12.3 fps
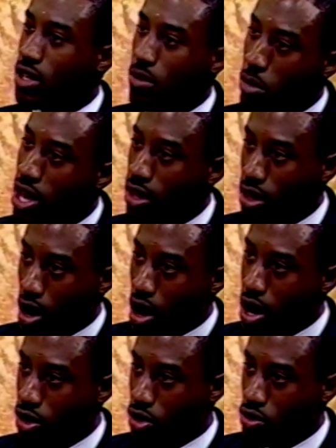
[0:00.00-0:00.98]
the monthly
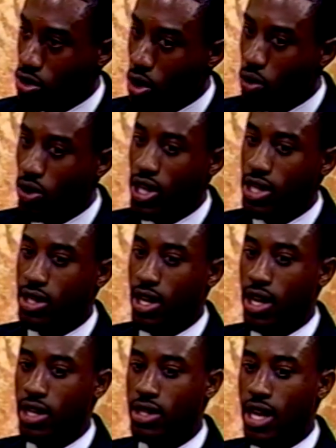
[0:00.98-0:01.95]
articles on these
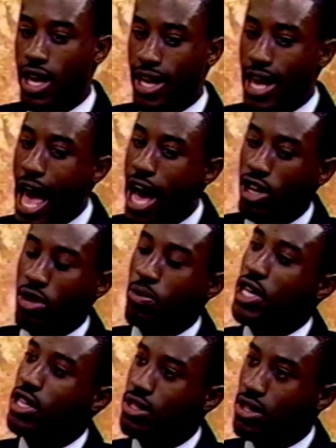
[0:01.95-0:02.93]
things and get
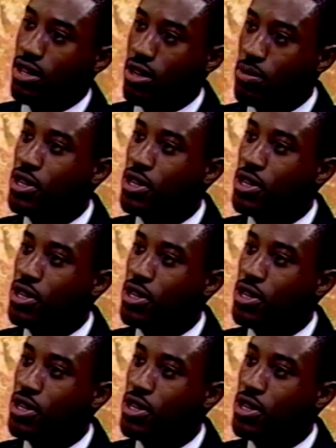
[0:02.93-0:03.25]
acclimated to them,